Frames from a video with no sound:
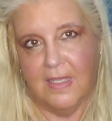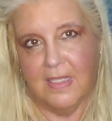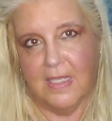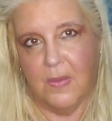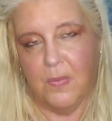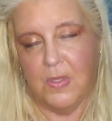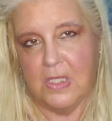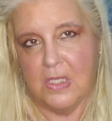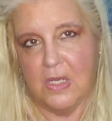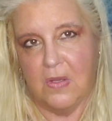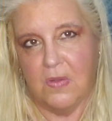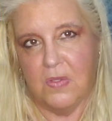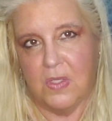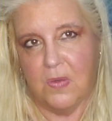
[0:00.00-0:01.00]
Someone's
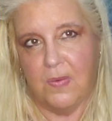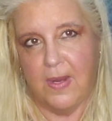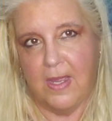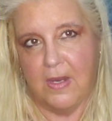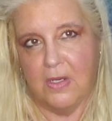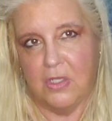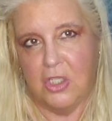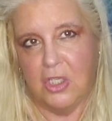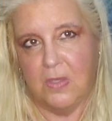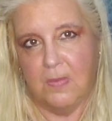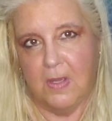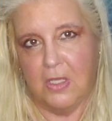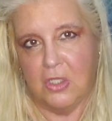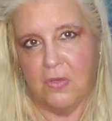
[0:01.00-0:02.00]
nosing around too
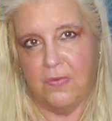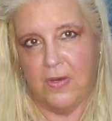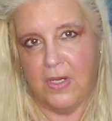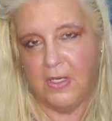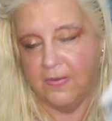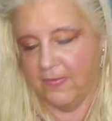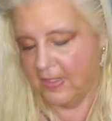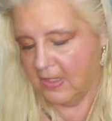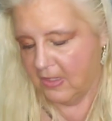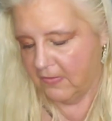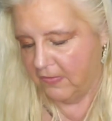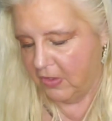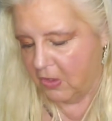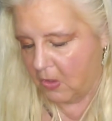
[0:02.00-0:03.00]
much. You're very
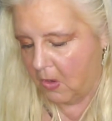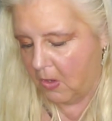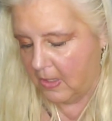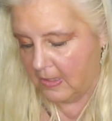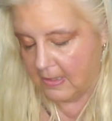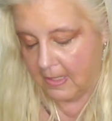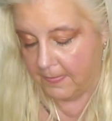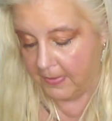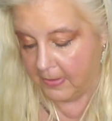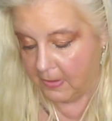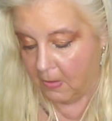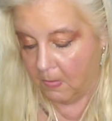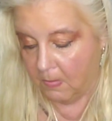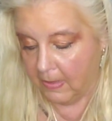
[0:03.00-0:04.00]
defensive. Your guard is up, and
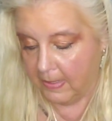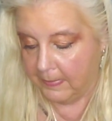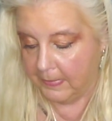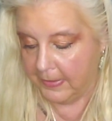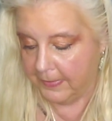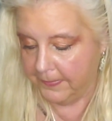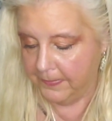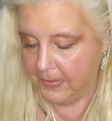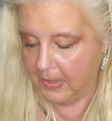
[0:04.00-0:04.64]
don't blame you.